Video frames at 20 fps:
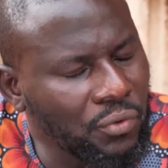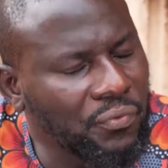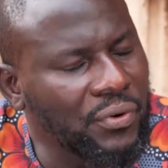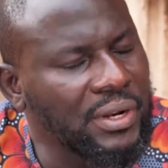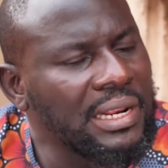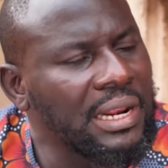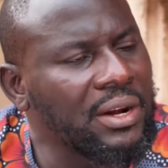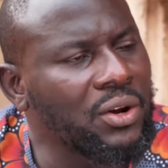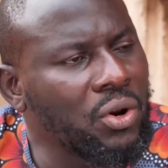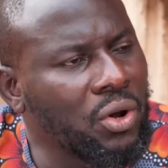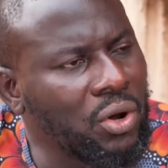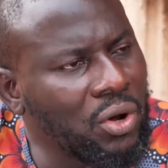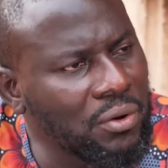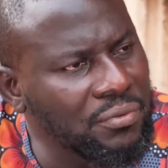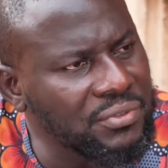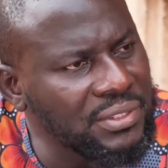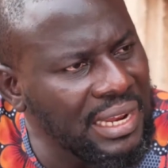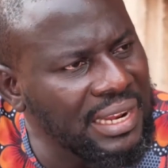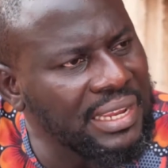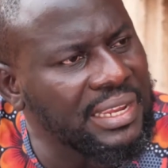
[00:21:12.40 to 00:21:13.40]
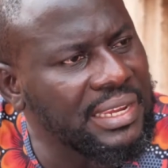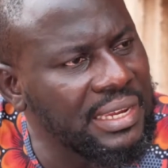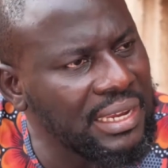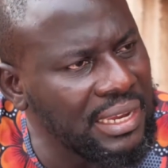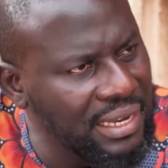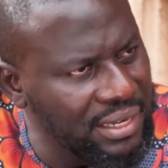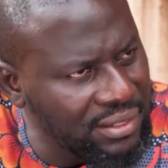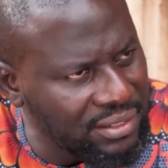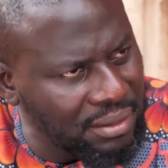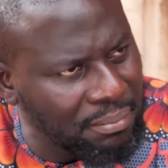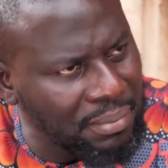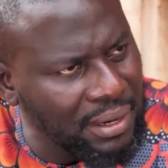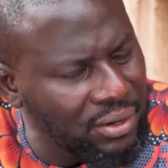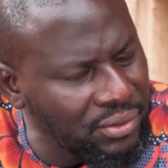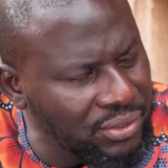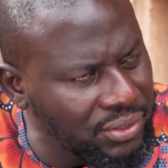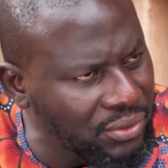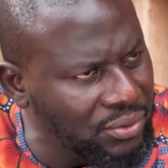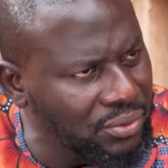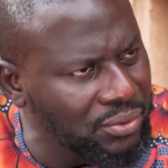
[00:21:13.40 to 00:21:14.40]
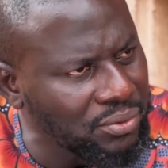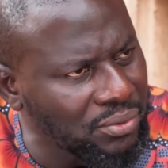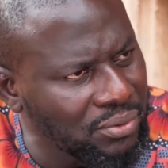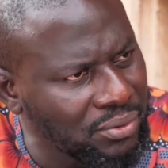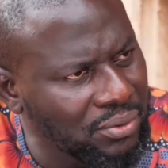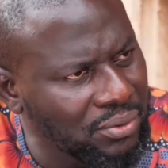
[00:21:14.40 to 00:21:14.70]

Your father loves and cares about you.